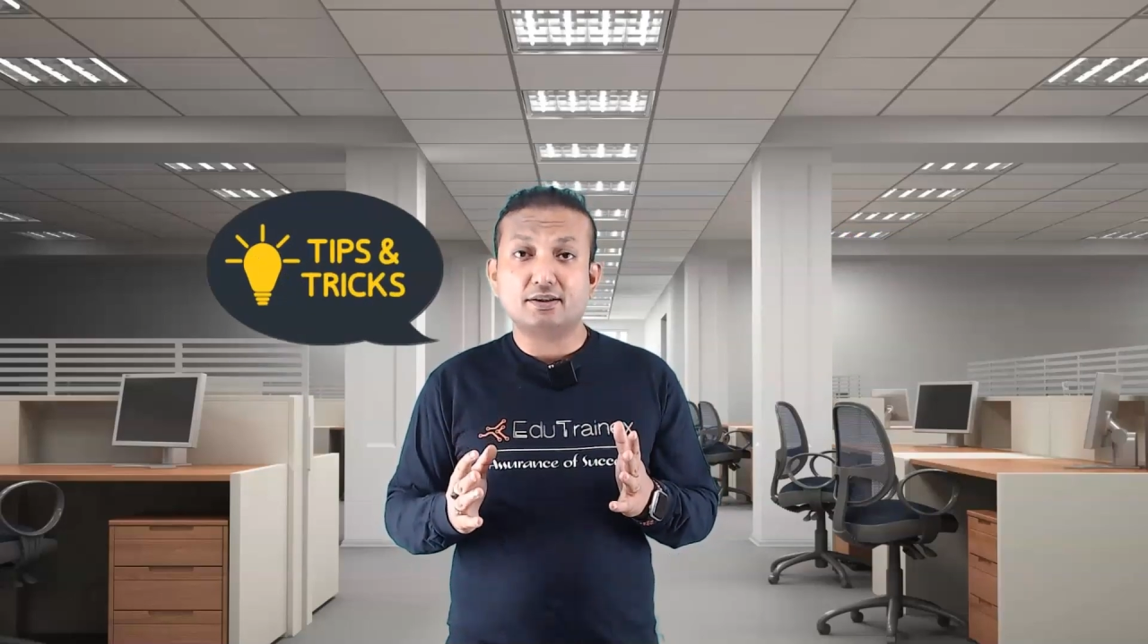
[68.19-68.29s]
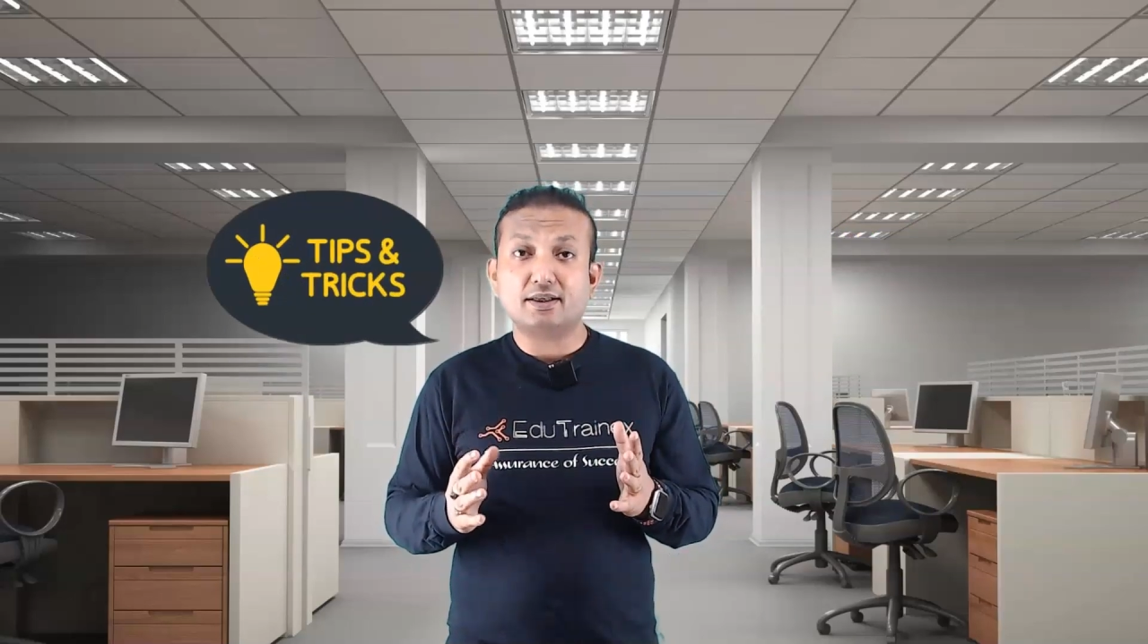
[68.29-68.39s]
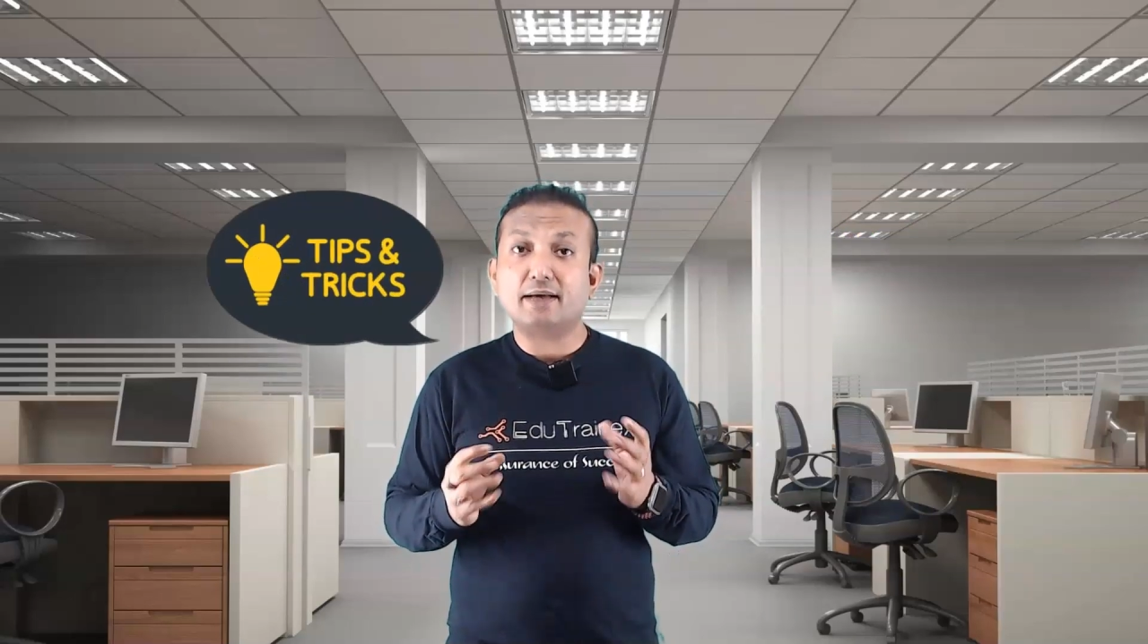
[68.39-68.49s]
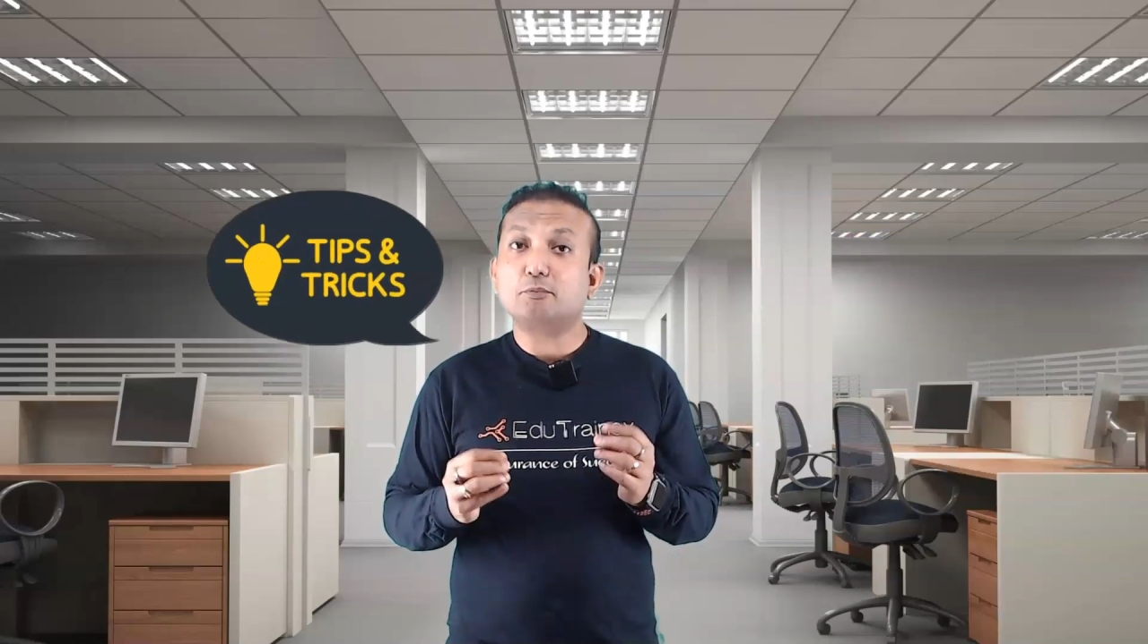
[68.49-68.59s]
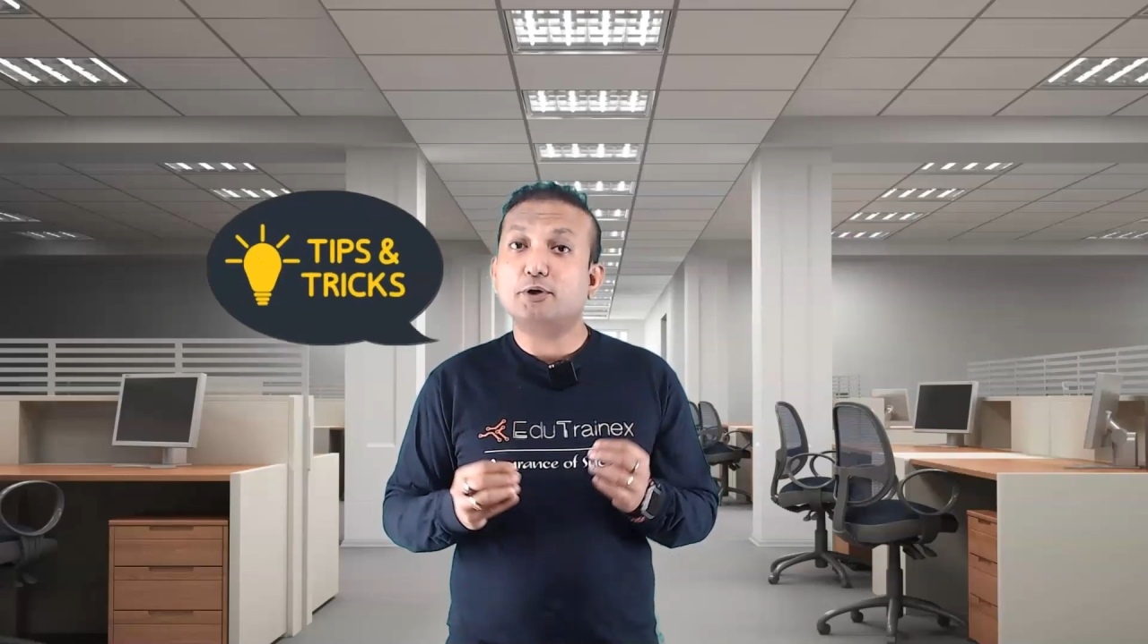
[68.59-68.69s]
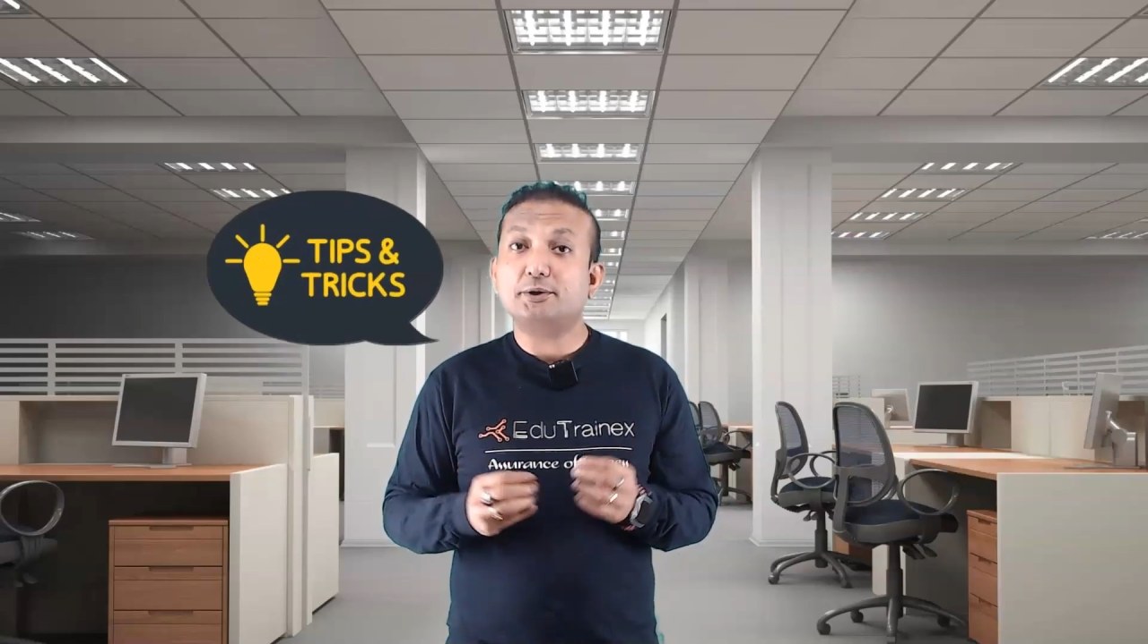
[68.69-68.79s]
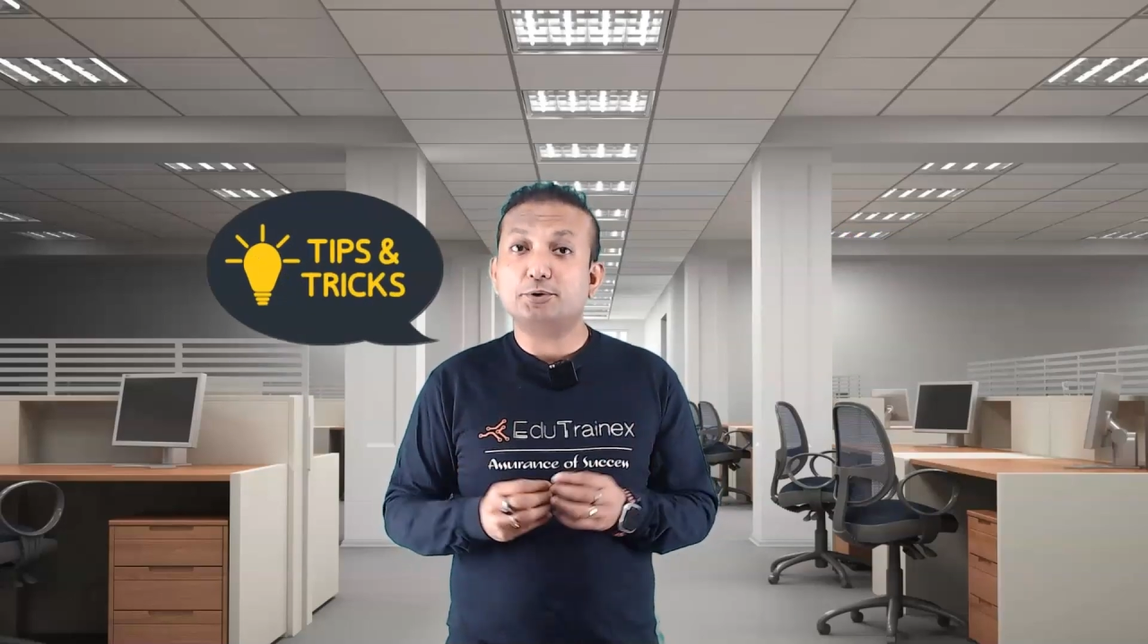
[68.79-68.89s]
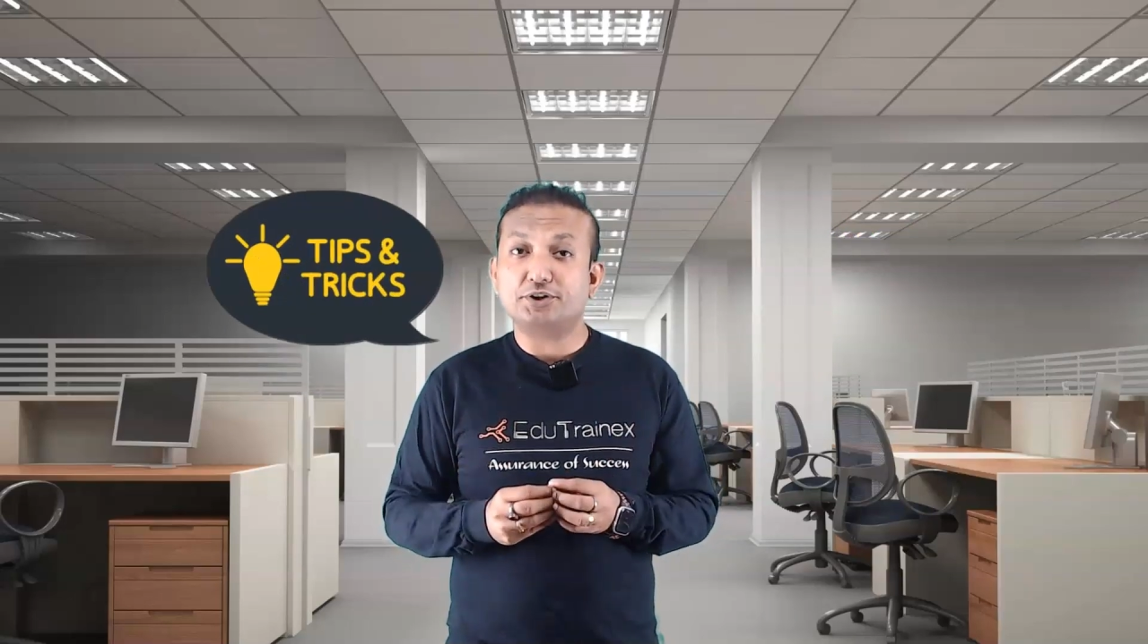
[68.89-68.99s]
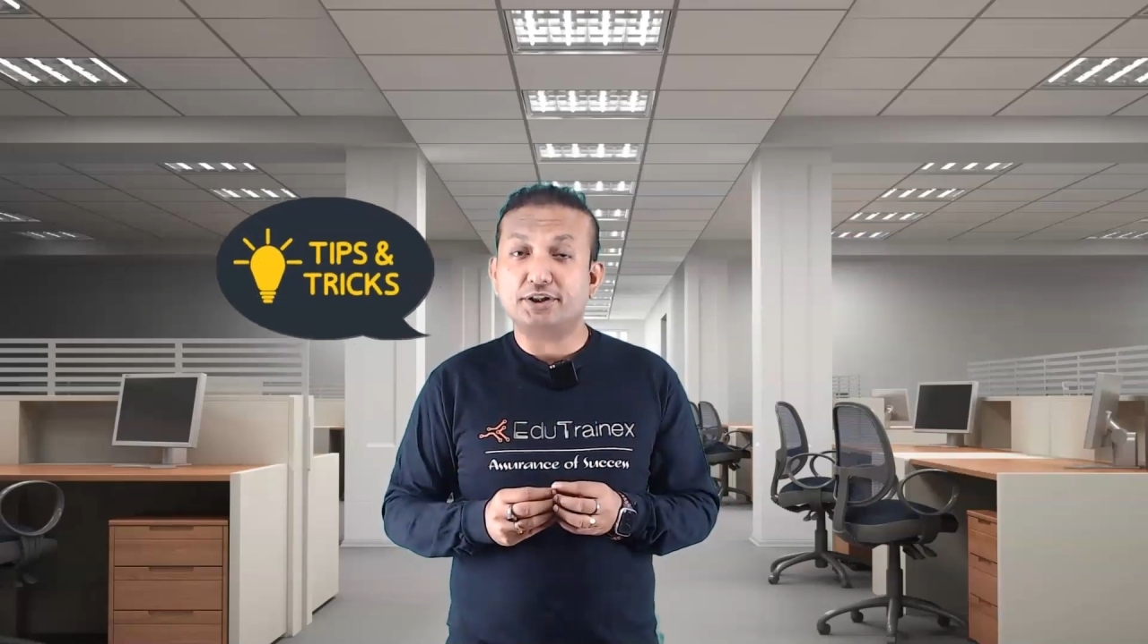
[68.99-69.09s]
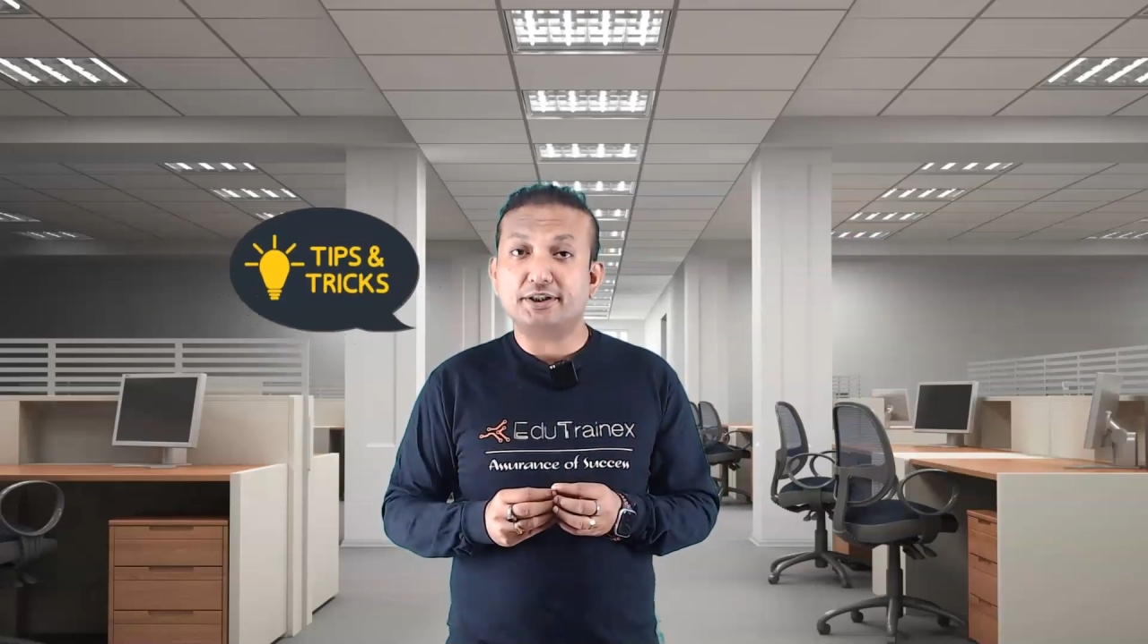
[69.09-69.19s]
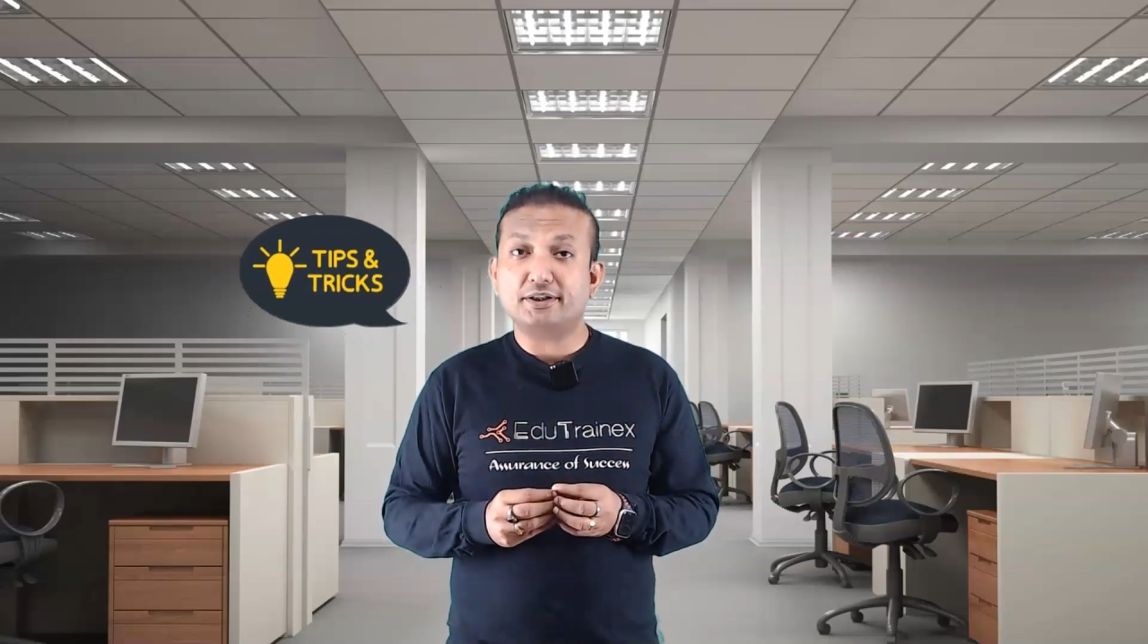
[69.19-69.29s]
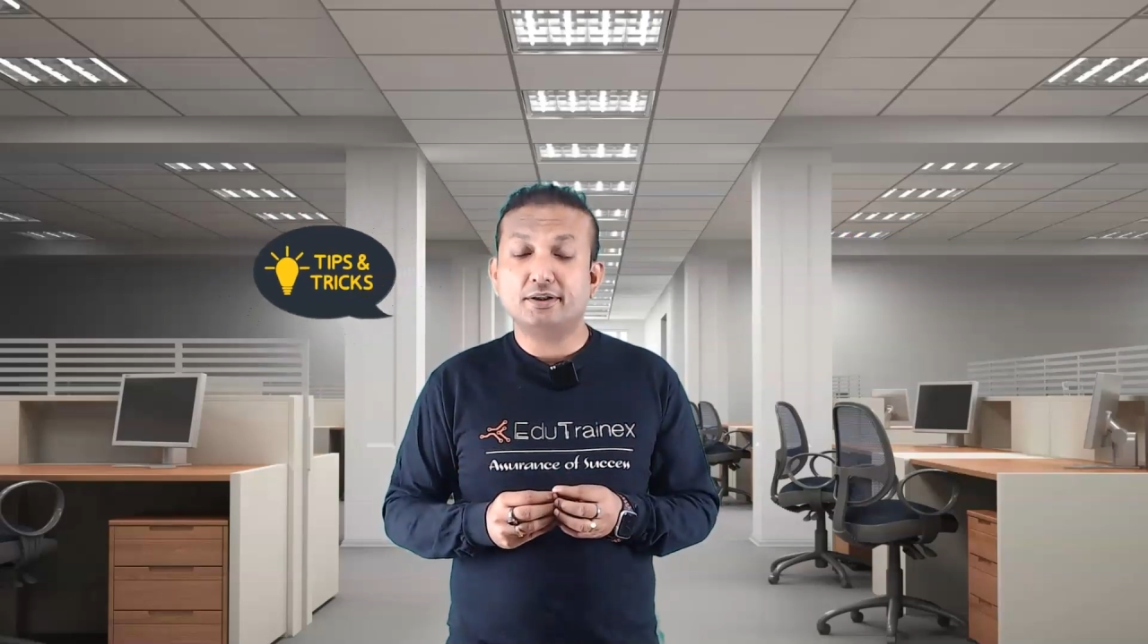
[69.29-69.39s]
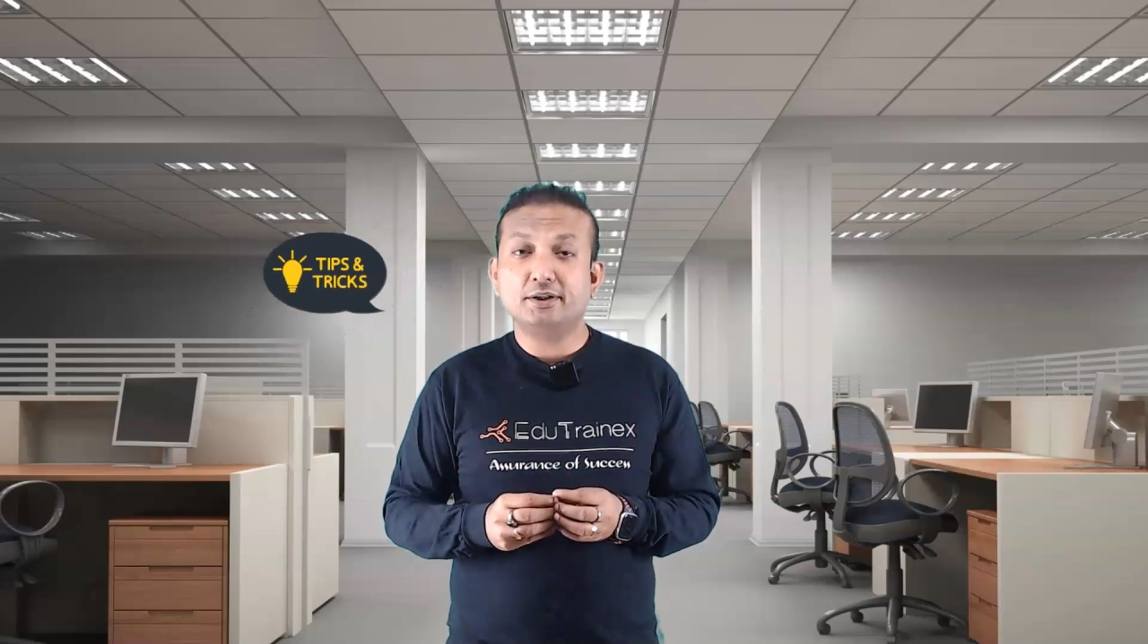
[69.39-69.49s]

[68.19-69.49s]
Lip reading: that I'm going to share,